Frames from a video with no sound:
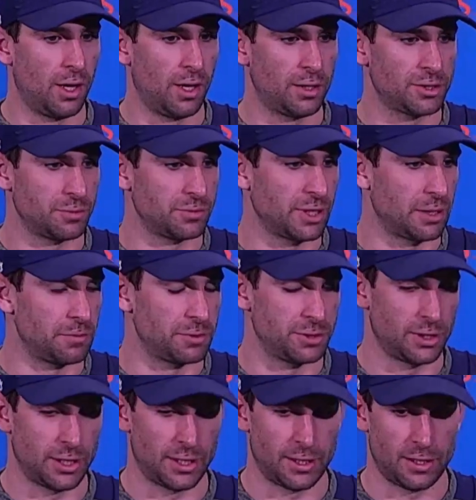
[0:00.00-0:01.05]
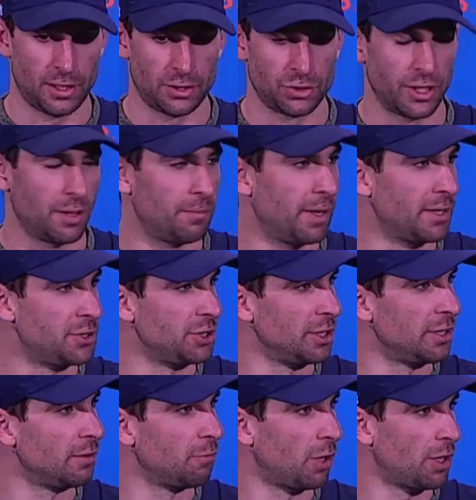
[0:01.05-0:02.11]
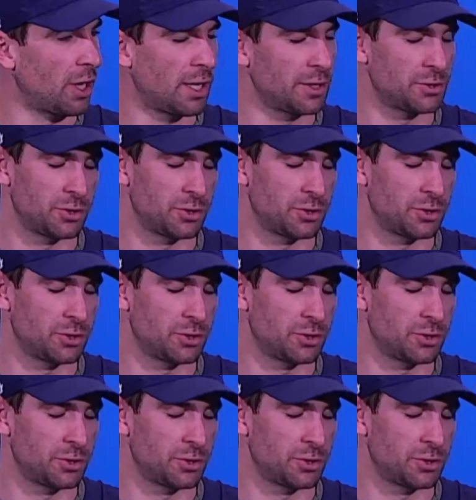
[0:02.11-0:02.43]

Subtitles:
sometimes try to bait you in and whatnot.